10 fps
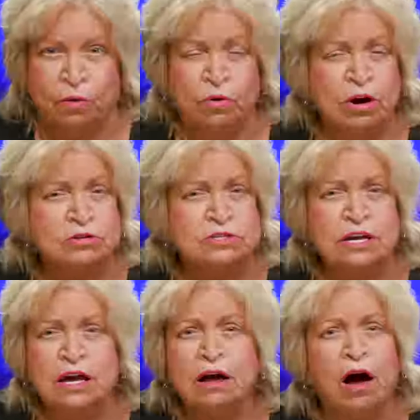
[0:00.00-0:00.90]
We are
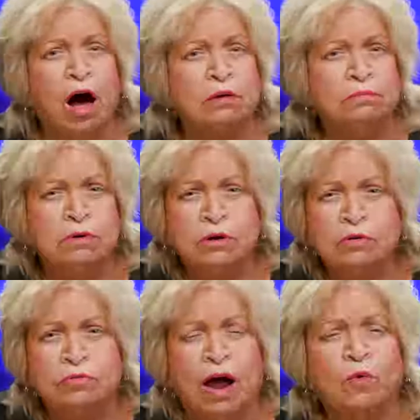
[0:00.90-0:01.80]
seeing God
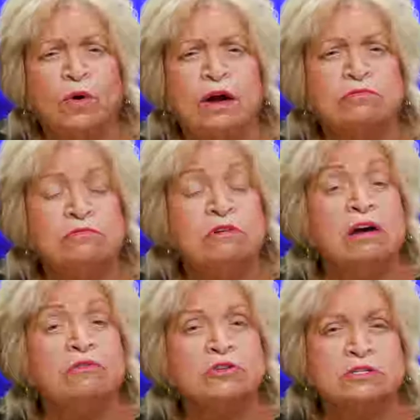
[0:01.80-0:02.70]
move like we have
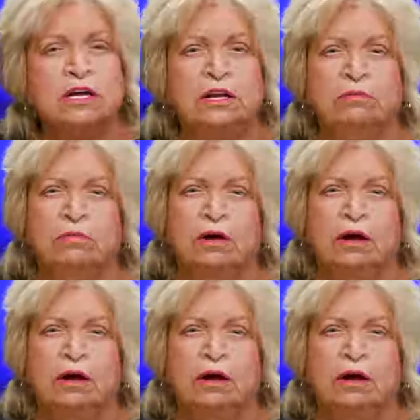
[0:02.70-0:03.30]
never seen Him